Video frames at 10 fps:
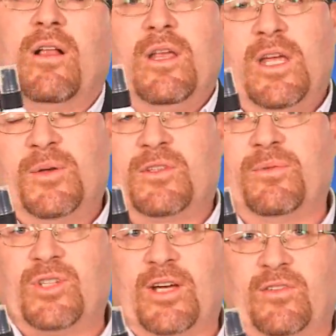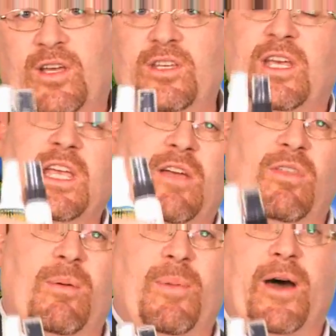and when someone checks in, you can give
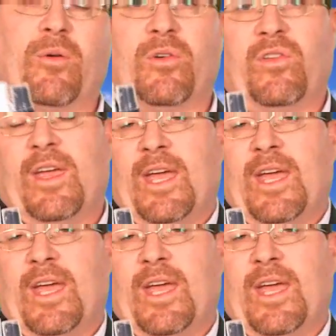them a bottle or say,